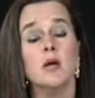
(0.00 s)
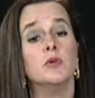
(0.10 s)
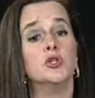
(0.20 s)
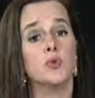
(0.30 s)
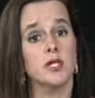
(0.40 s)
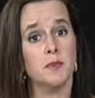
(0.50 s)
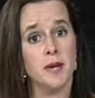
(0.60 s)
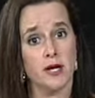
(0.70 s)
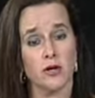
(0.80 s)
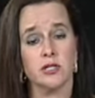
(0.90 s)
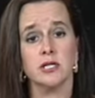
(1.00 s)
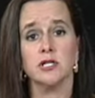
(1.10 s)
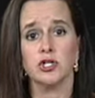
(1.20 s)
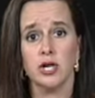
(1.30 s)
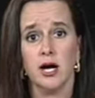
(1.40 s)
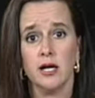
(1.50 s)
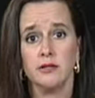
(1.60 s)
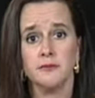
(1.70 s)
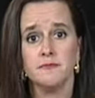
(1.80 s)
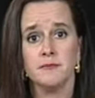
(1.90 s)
between the parent and child.